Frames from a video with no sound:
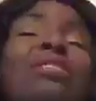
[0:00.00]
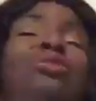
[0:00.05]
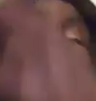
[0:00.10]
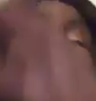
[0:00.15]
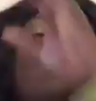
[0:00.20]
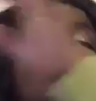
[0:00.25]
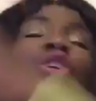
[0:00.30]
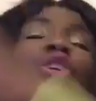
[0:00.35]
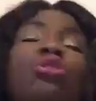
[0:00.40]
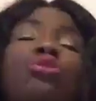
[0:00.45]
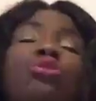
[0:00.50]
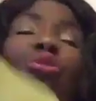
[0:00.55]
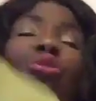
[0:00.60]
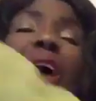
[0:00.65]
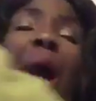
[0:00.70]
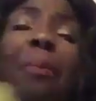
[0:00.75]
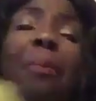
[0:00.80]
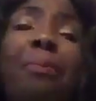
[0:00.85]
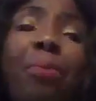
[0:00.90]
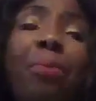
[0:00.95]
to go through
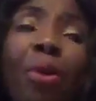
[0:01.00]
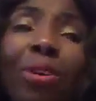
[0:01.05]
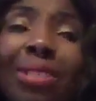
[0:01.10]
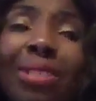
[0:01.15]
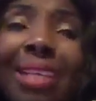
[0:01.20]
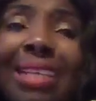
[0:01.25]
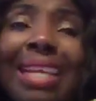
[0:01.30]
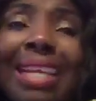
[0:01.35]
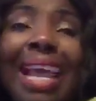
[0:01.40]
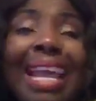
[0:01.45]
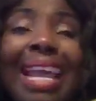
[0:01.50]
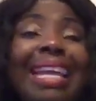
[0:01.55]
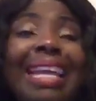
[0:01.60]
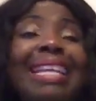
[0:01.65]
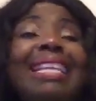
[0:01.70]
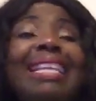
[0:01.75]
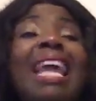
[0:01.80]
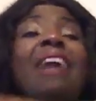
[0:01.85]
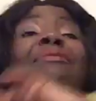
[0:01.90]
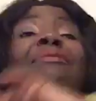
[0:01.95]
a process. He
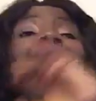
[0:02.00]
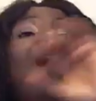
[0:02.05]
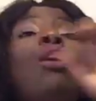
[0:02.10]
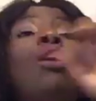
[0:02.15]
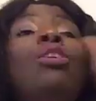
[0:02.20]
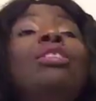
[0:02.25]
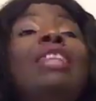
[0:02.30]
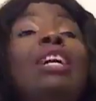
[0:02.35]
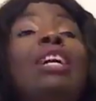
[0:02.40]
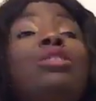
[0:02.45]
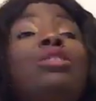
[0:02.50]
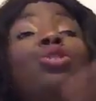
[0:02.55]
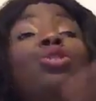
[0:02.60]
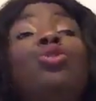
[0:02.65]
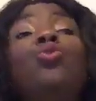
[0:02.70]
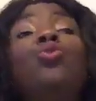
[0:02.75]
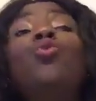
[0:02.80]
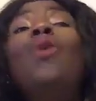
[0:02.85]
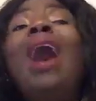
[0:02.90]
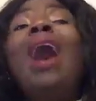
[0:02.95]
never
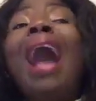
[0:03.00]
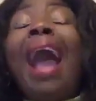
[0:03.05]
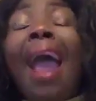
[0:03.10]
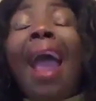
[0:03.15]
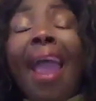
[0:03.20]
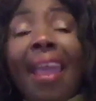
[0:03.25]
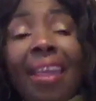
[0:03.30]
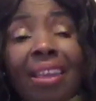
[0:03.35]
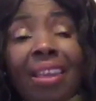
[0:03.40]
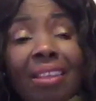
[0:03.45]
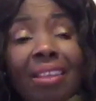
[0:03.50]
understood why.